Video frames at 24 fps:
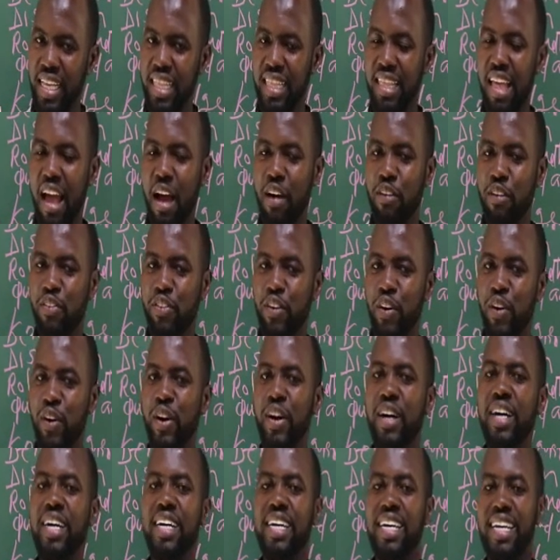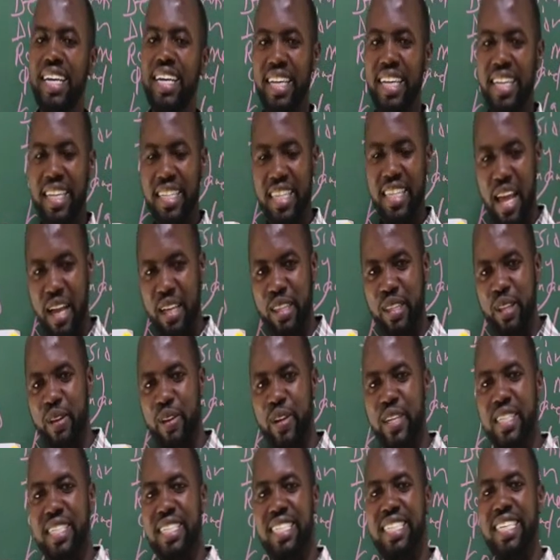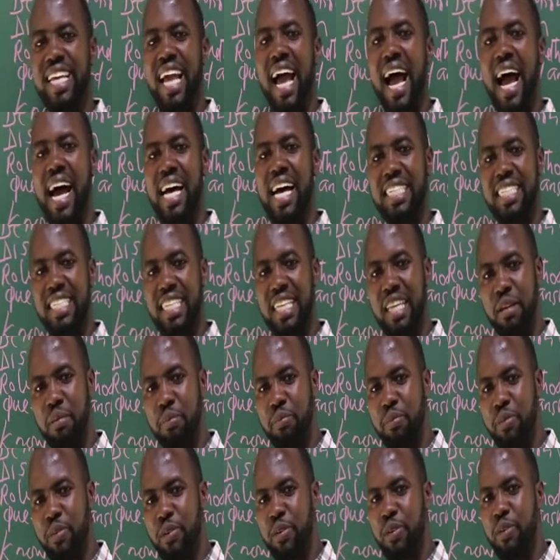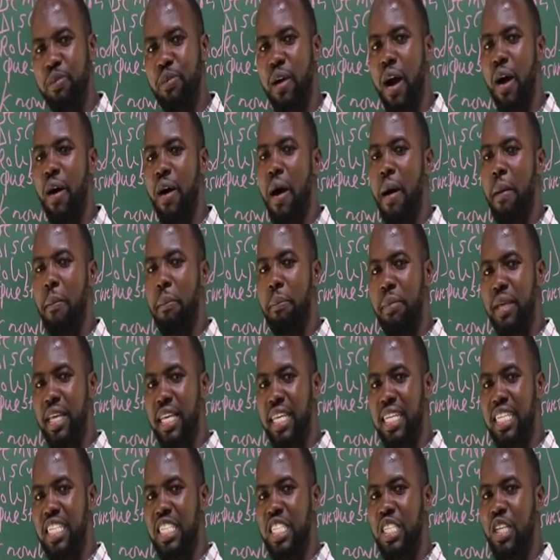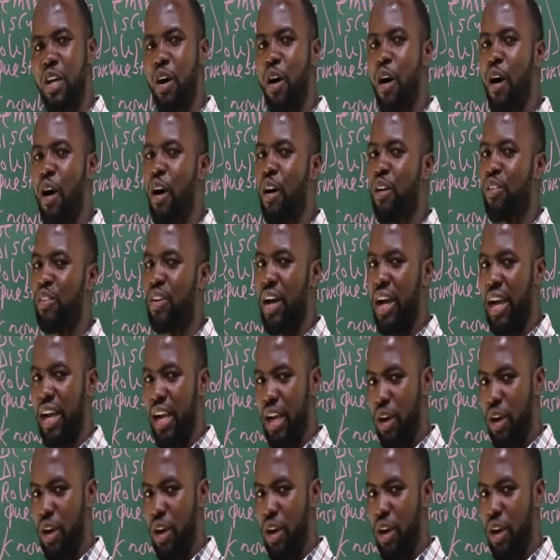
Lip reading: Therefore, technology has improved our means of